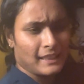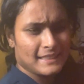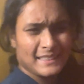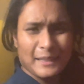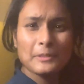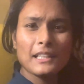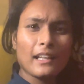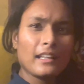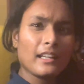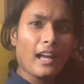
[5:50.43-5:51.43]
It seems
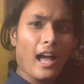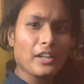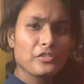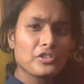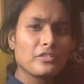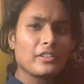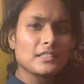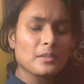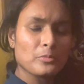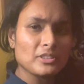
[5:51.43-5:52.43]
like artificial
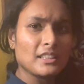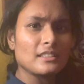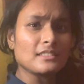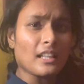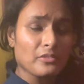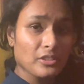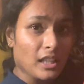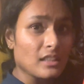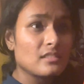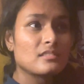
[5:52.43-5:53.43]
friends are mostly designed for
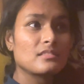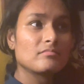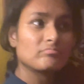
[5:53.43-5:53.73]
kids,